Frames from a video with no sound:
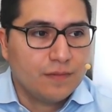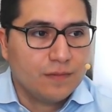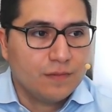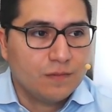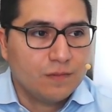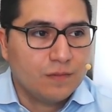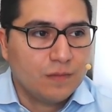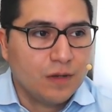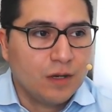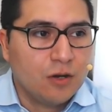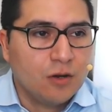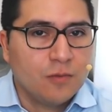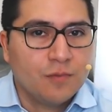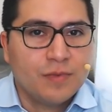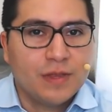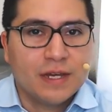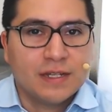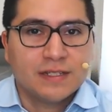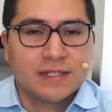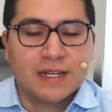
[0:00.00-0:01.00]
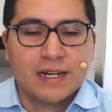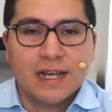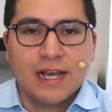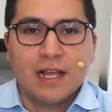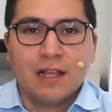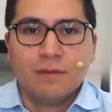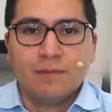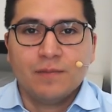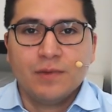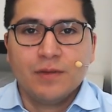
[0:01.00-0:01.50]
hope that's gonna
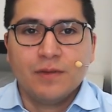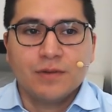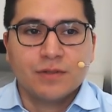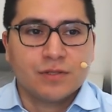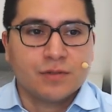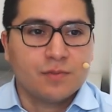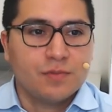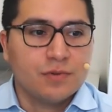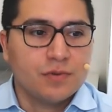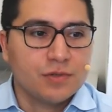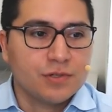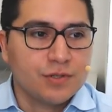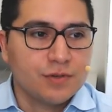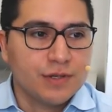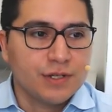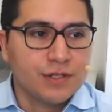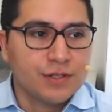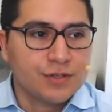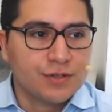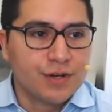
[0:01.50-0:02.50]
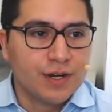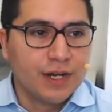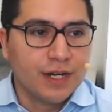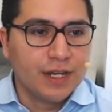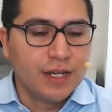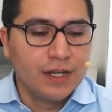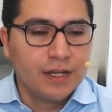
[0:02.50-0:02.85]
help you and support you in your trading.